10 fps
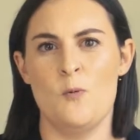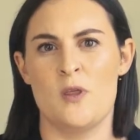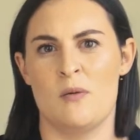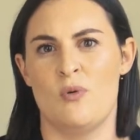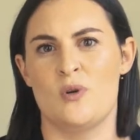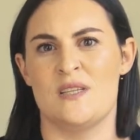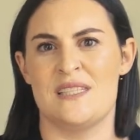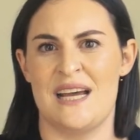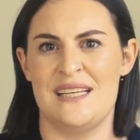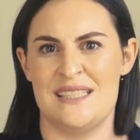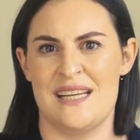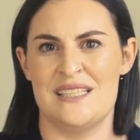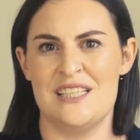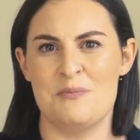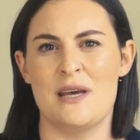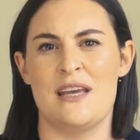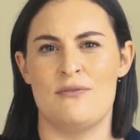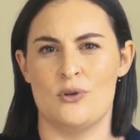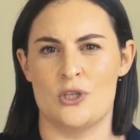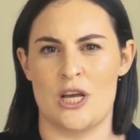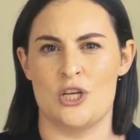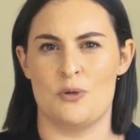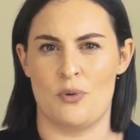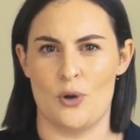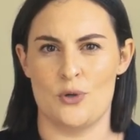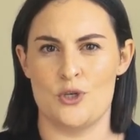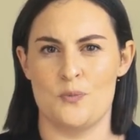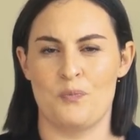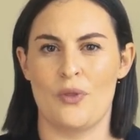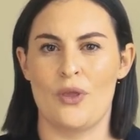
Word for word: it with a more design-centered behavioral change approach?